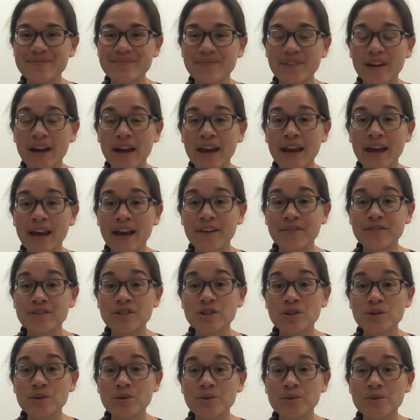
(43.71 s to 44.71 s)
I have
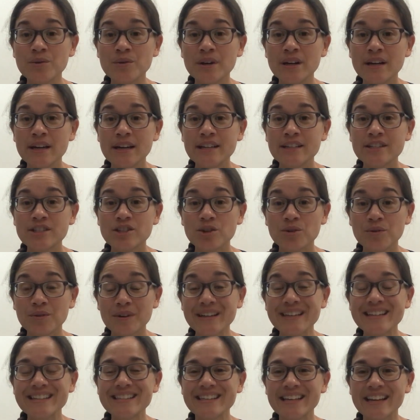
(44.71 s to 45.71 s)
2
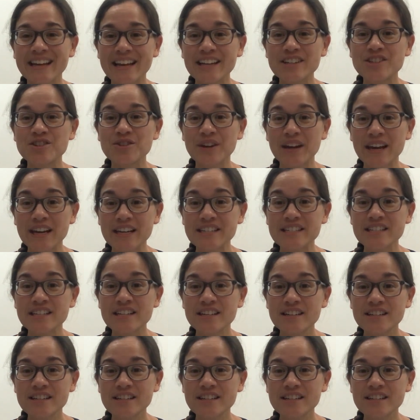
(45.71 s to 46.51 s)
degrees in education.